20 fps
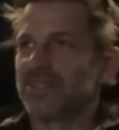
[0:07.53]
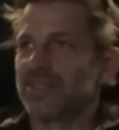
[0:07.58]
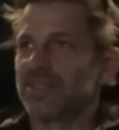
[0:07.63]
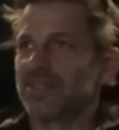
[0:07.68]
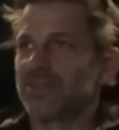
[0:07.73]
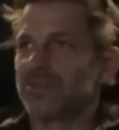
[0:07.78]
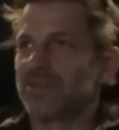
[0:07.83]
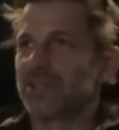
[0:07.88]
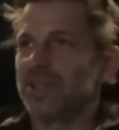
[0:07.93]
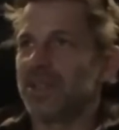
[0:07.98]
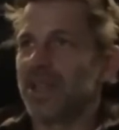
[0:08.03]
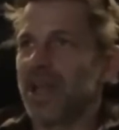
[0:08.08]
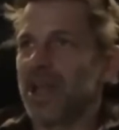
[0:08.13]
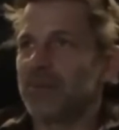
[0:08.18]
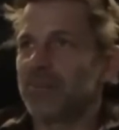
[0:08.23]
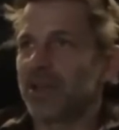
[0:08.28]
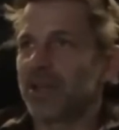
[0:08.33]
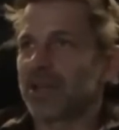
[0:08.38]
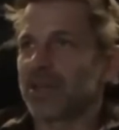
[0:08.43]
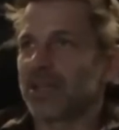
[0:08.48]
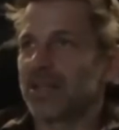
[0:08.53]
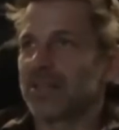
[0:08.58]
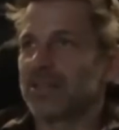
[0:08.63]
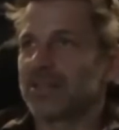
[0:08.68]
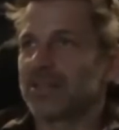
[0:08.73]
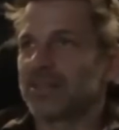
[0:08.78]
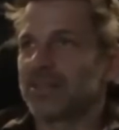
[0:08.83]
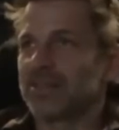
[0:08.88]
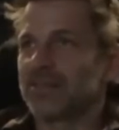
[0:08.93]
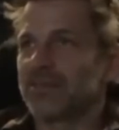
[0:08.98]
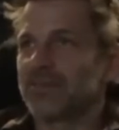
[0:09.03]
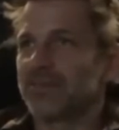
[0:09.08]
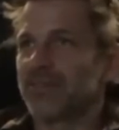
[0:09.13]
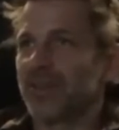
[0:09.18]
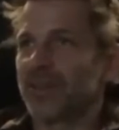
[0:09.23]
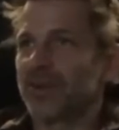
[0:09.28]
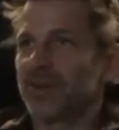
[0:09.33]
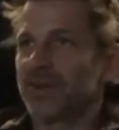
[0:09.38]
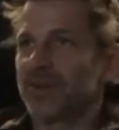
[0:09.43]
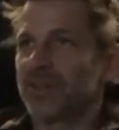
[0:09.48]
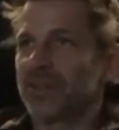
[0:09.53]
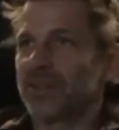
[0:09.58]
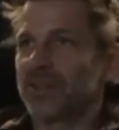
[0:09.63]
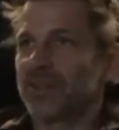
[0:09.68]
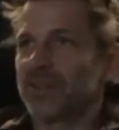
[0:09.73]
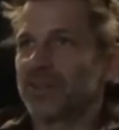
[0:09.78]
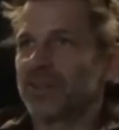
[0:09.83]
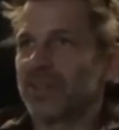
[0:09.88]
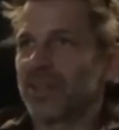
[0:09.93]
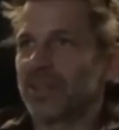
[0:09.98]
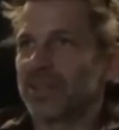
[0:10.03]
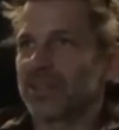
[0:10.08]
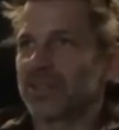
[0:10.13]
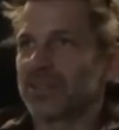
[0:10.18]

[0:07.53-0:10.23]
with Namek and Feora, and they're like